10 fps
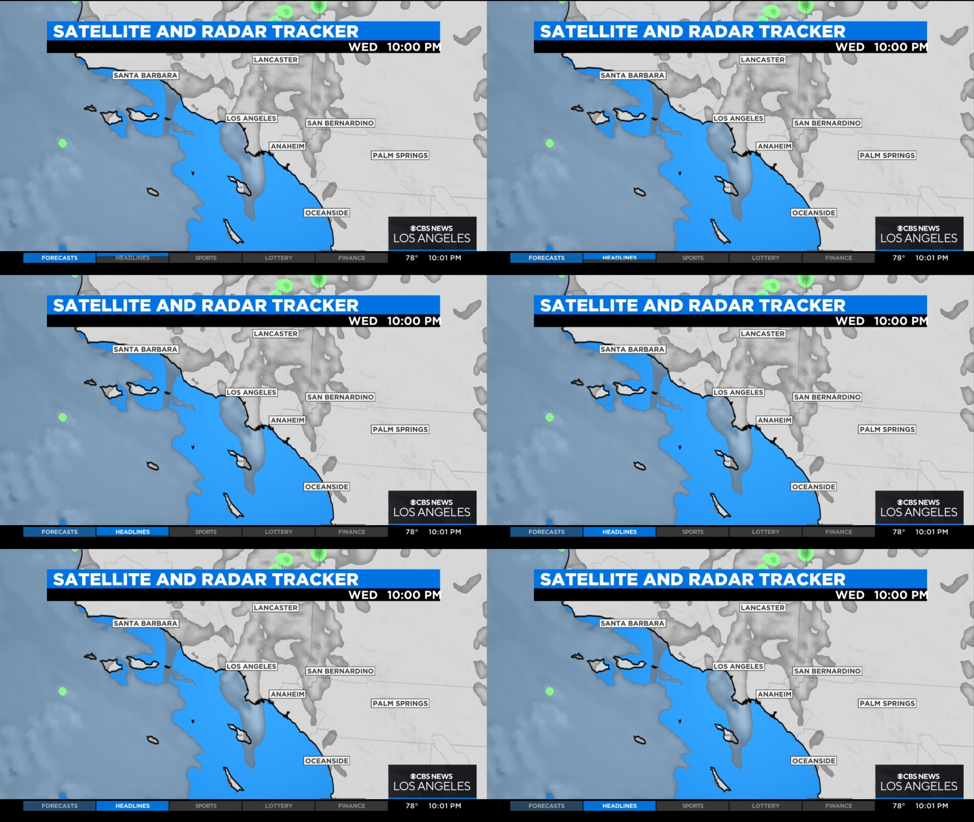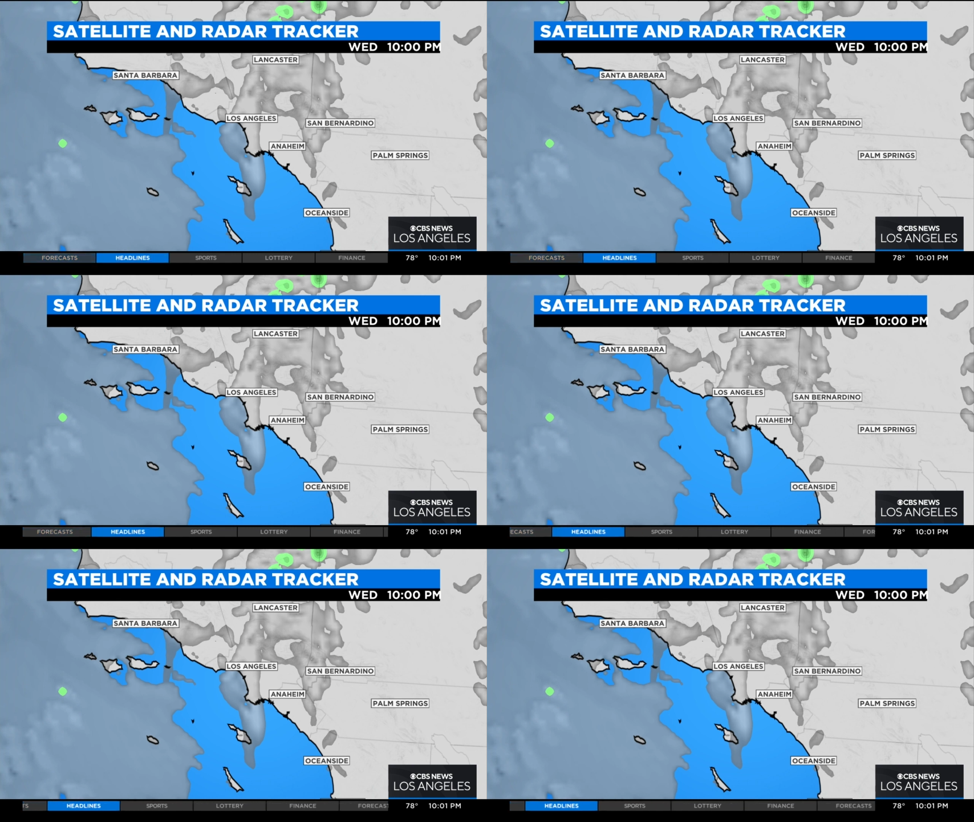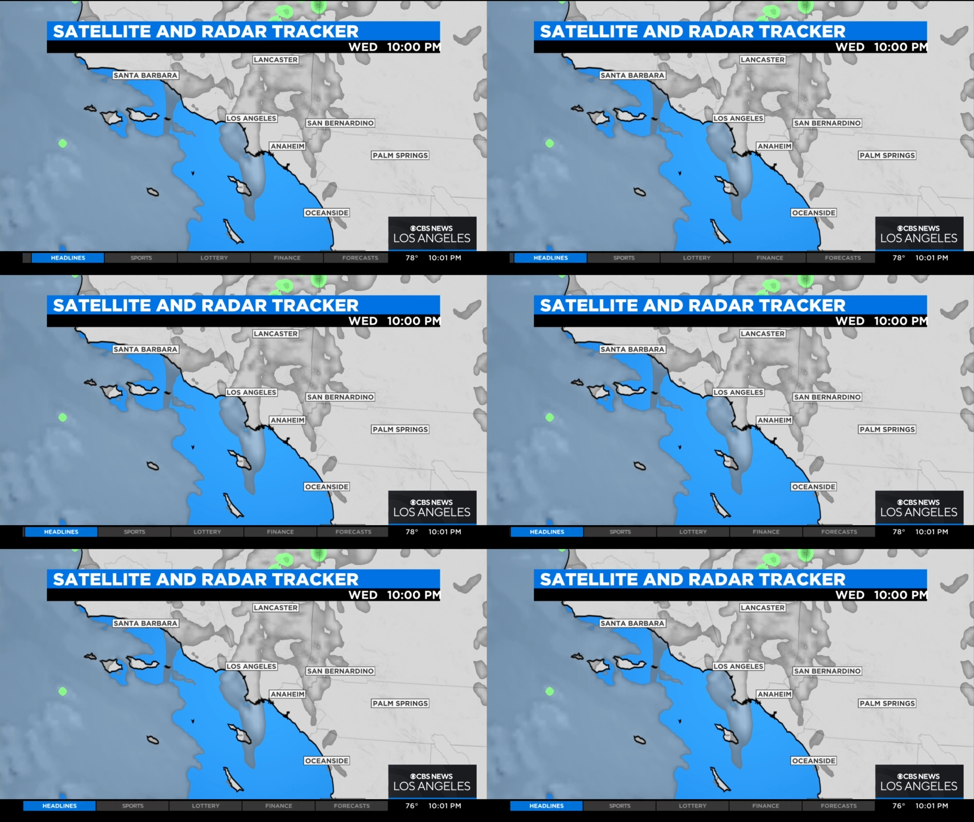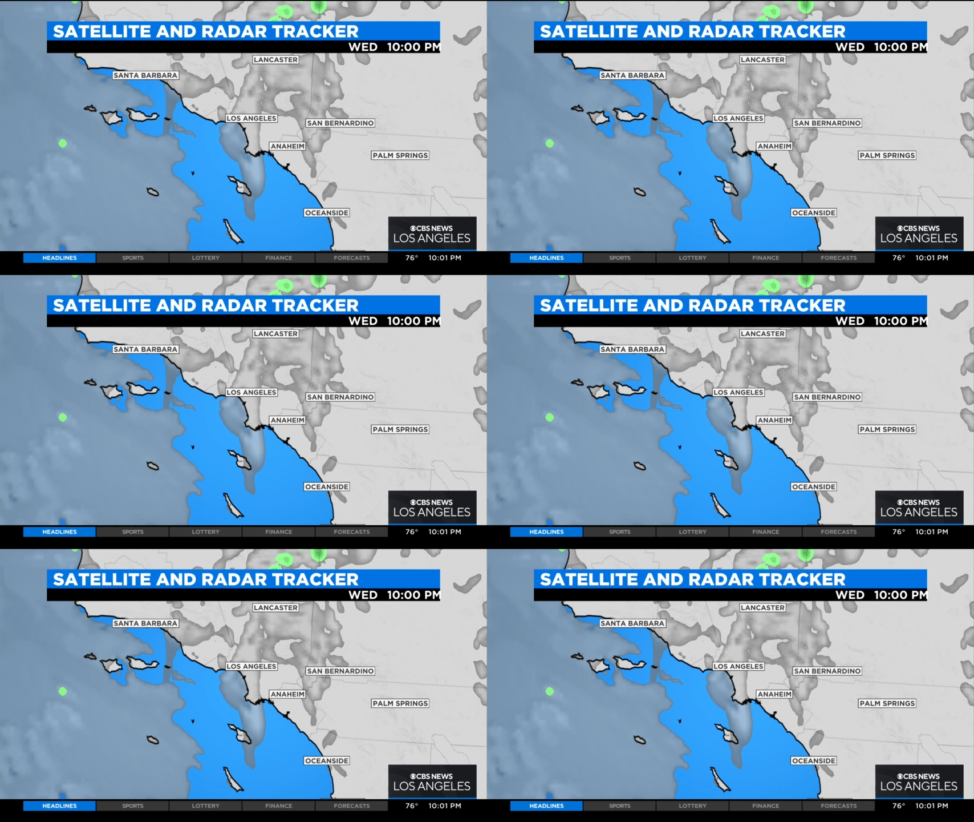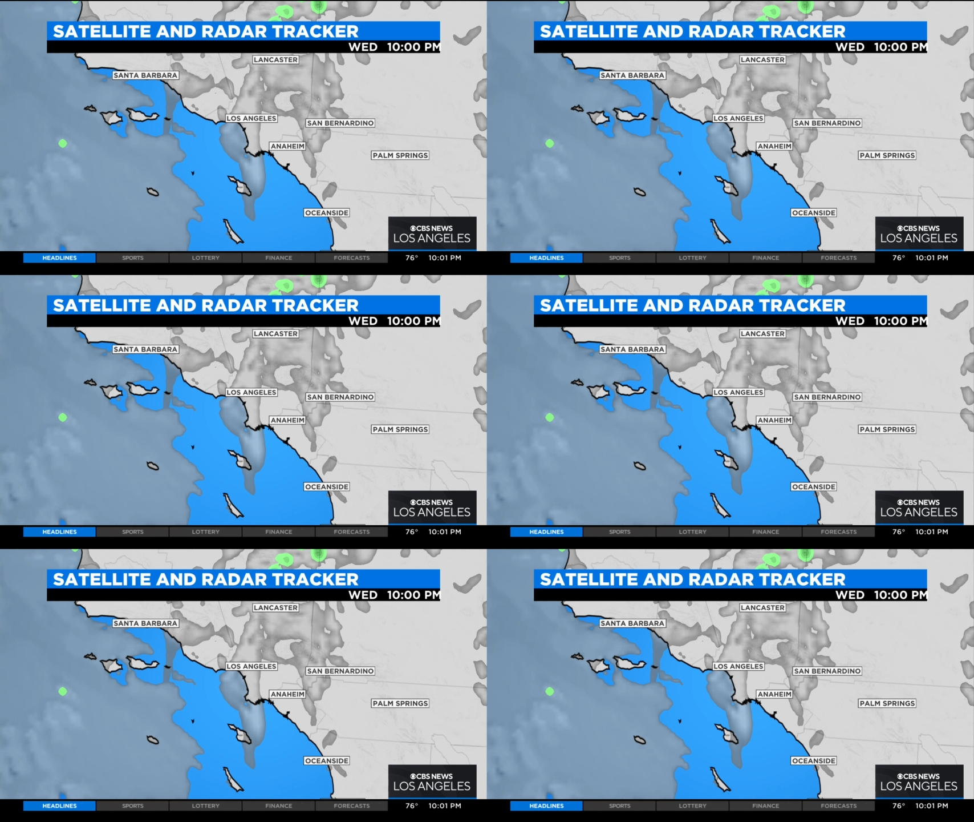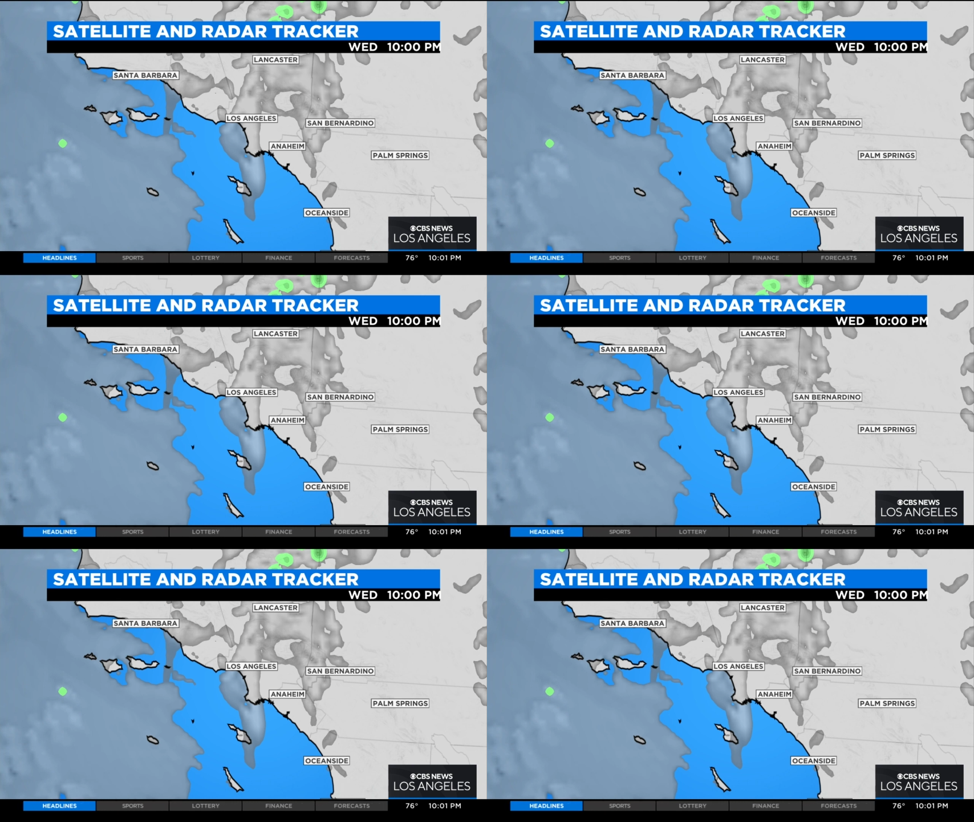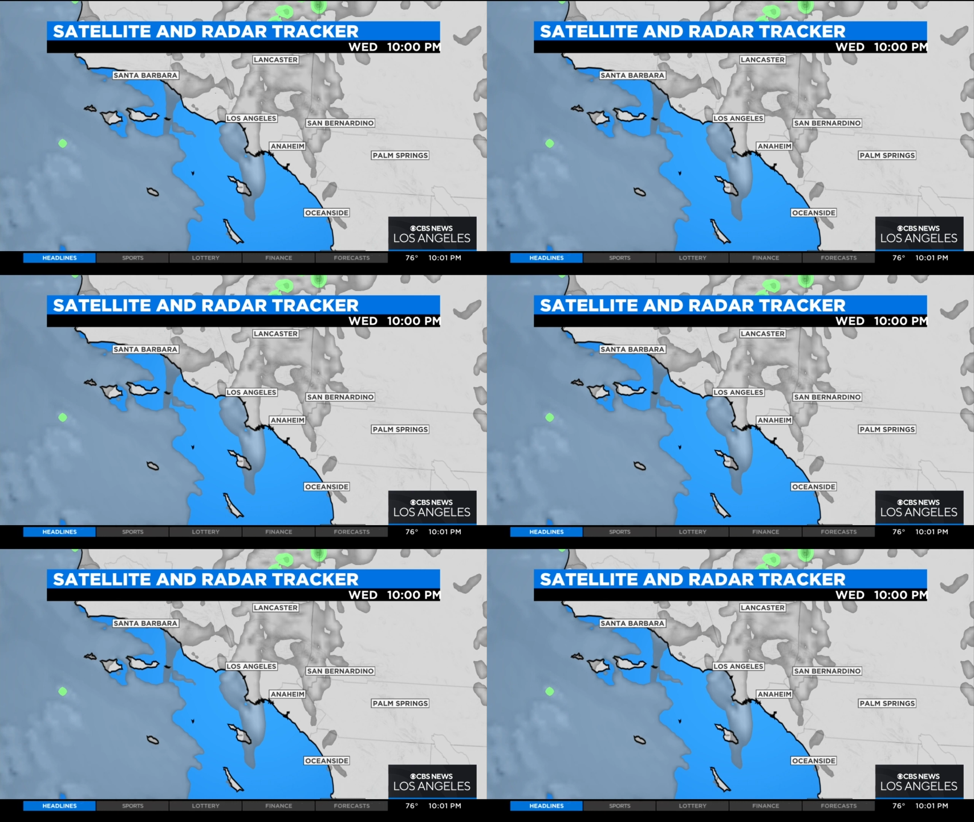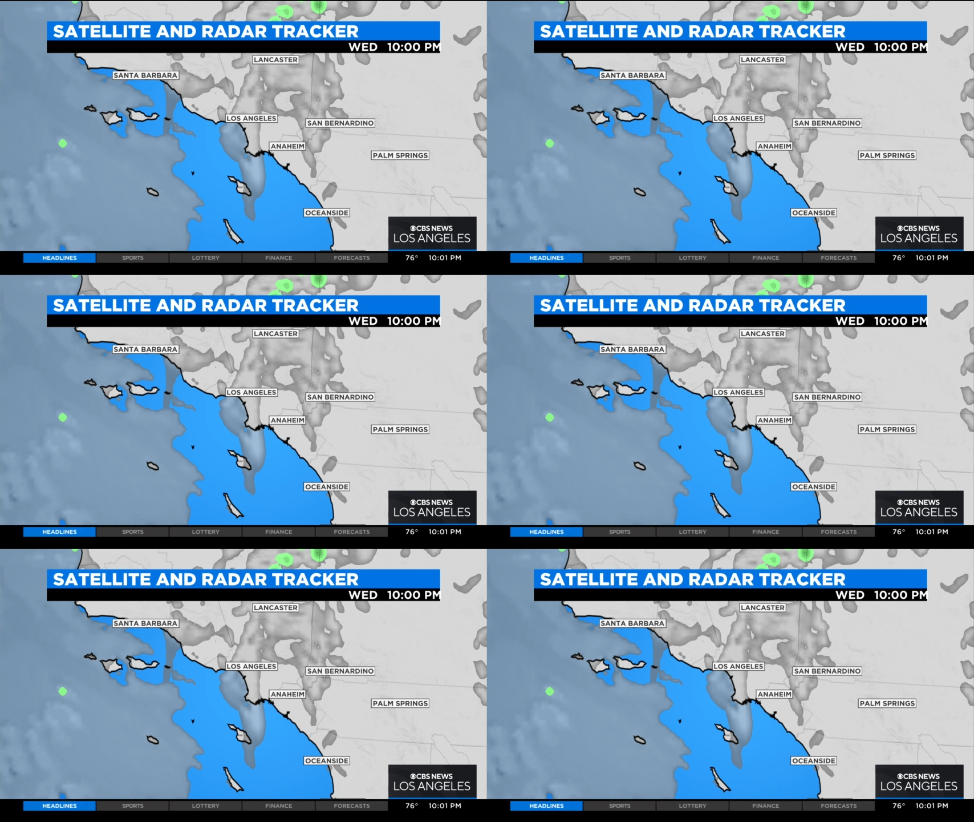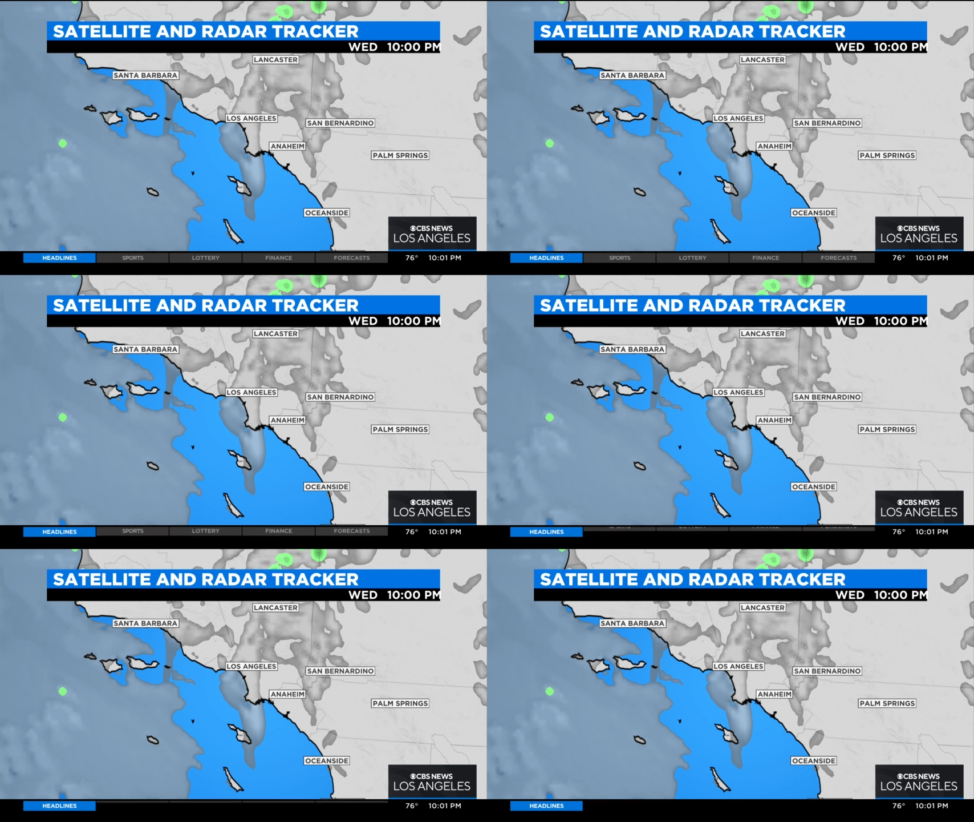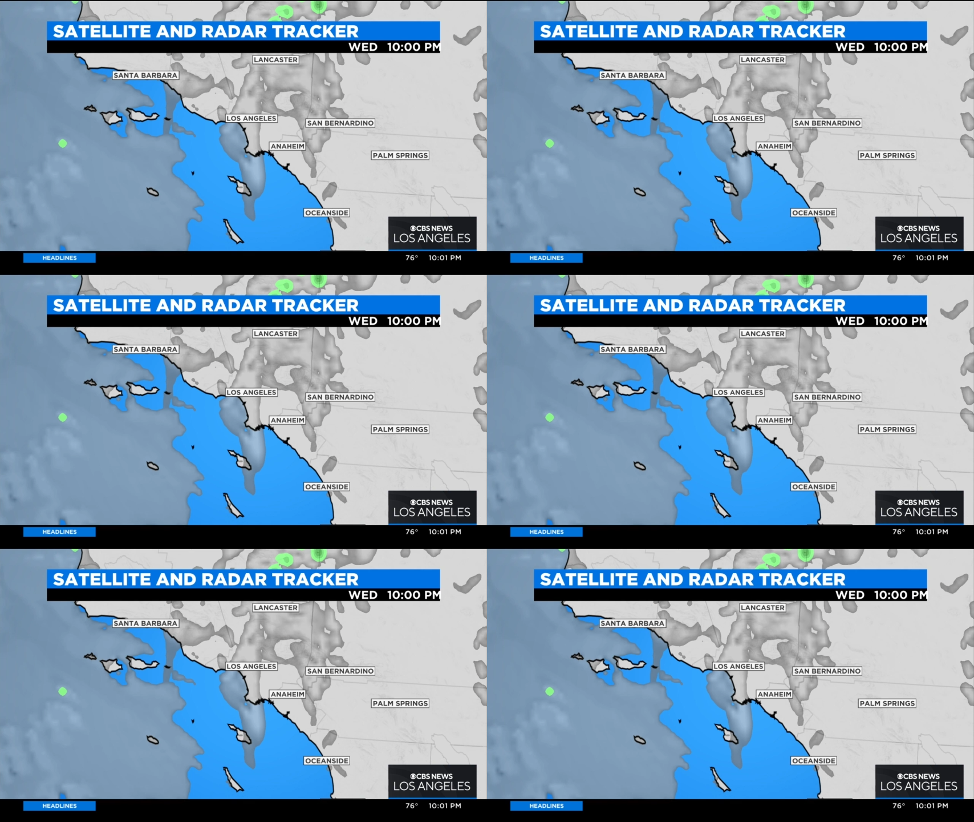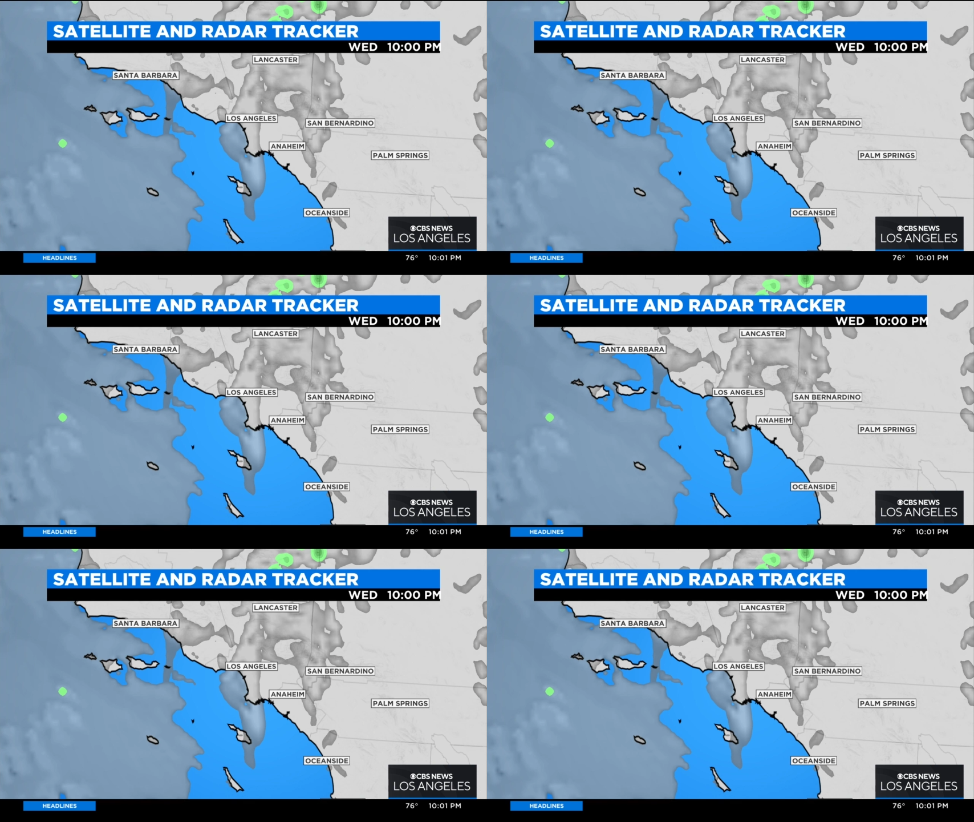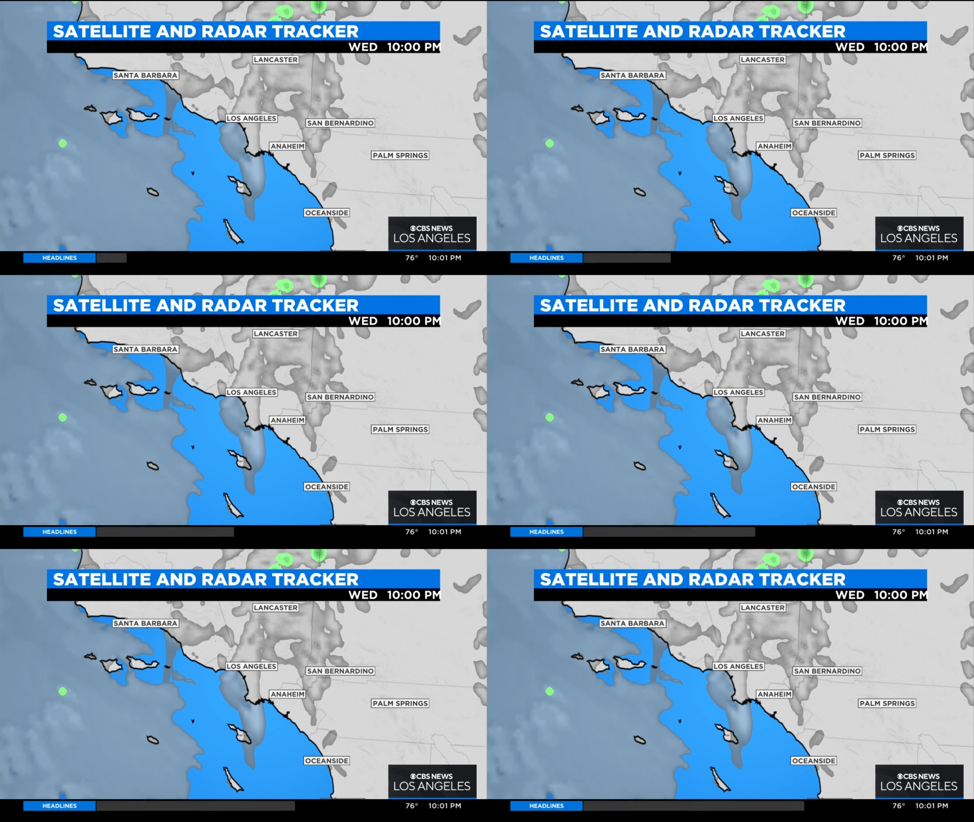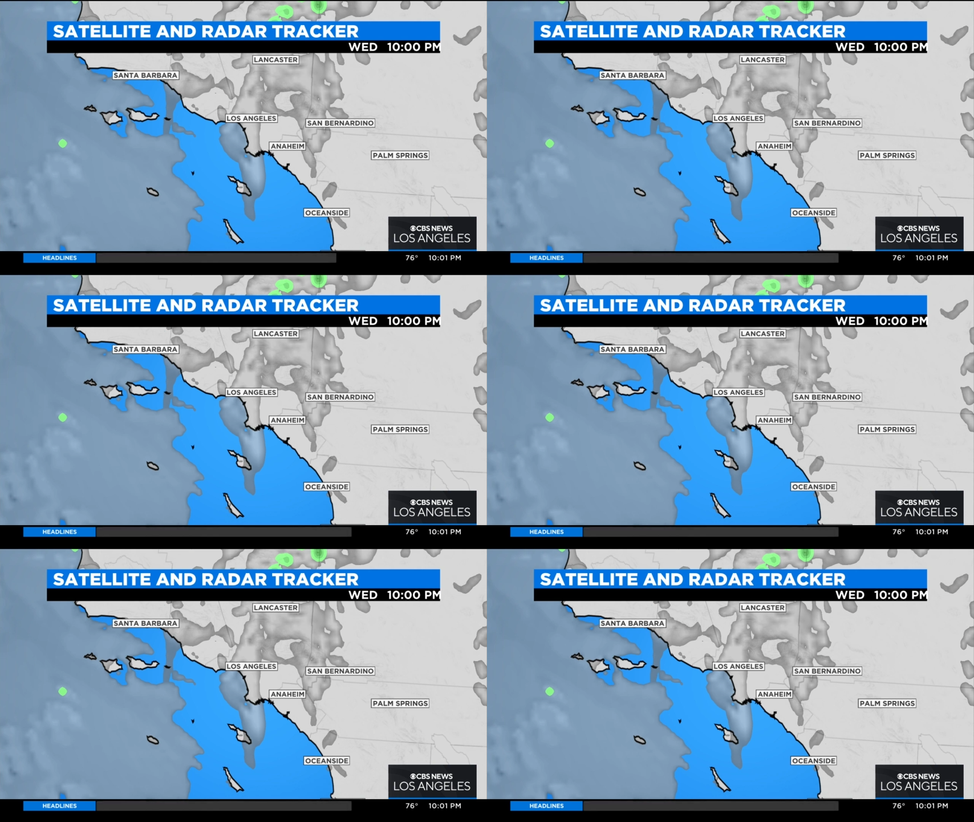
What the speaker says: Nobody's mouth can be seen.